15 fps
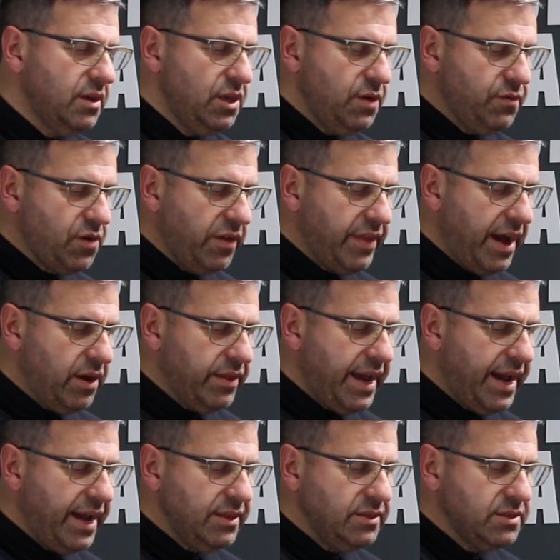you've got that
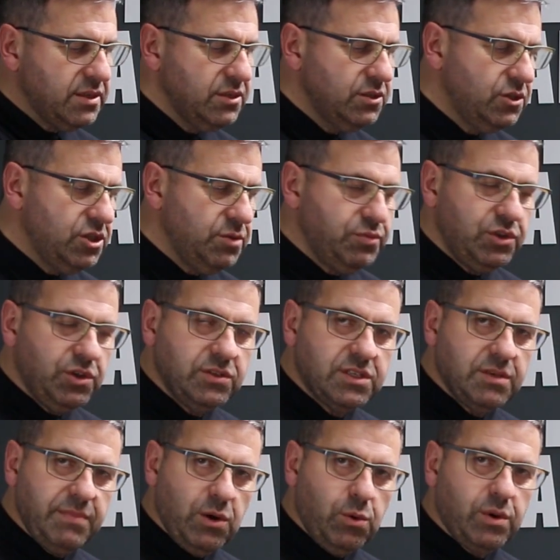on hand to produce
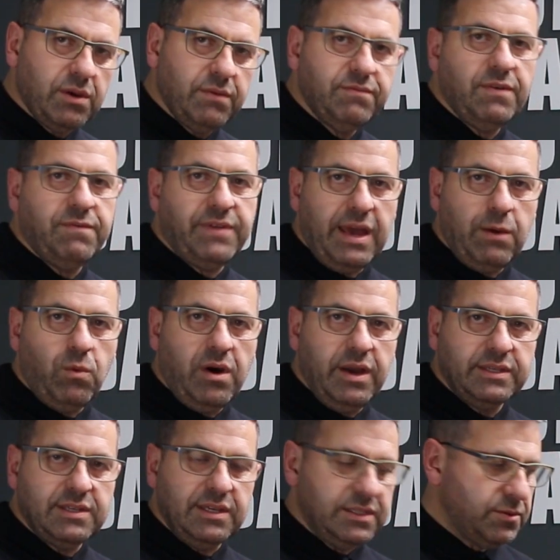the milk for flat
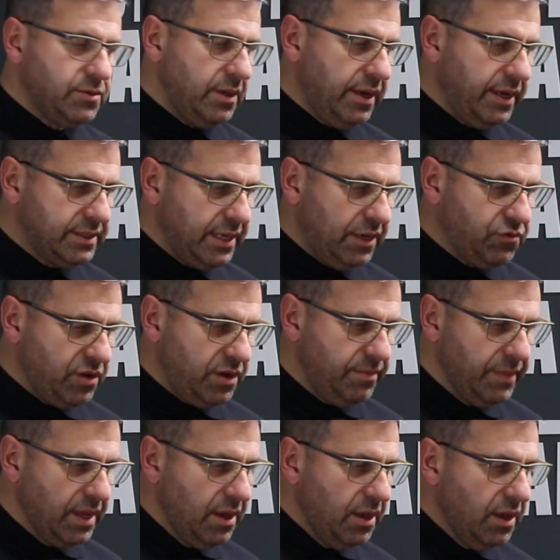white, etc.
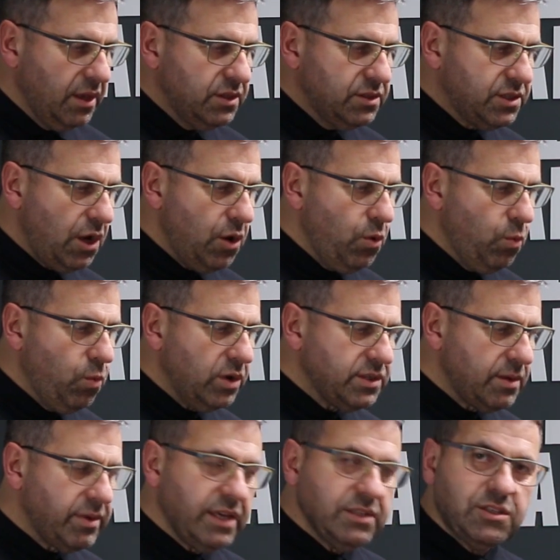So what
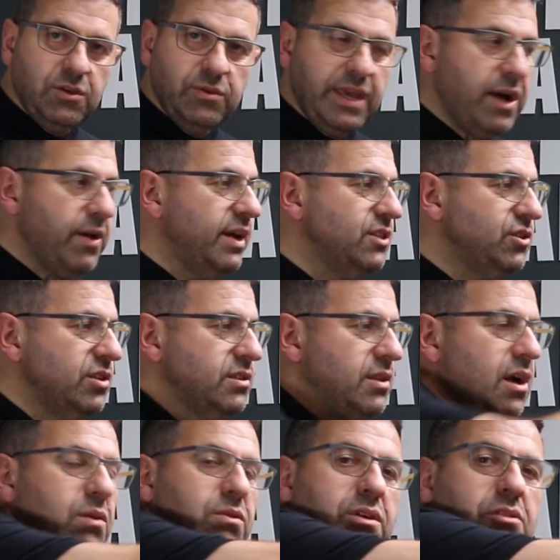I'm going to do now is just
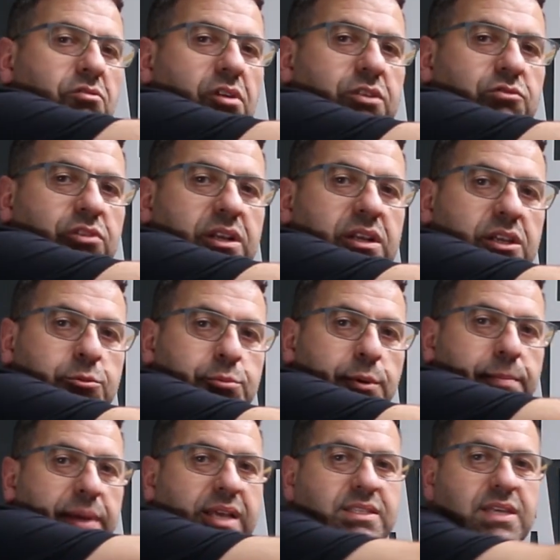dial the grinder in a little
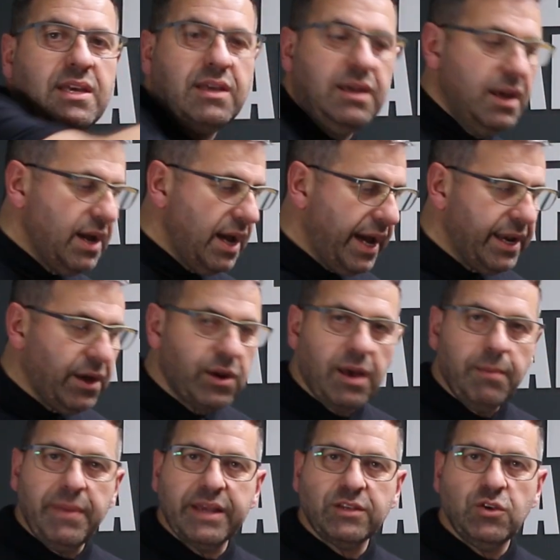bit better, and I'll
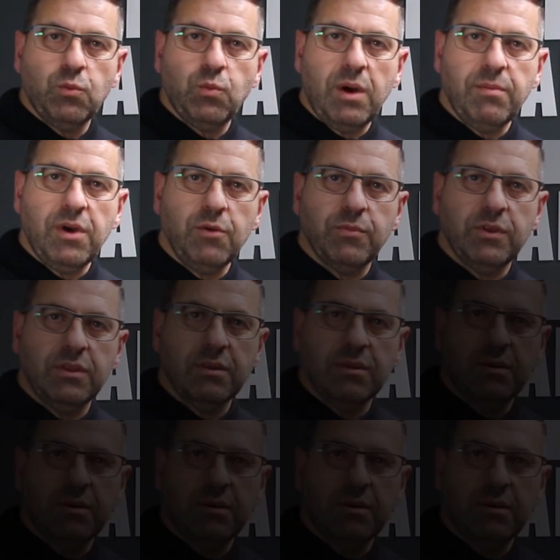come back to you in one moment.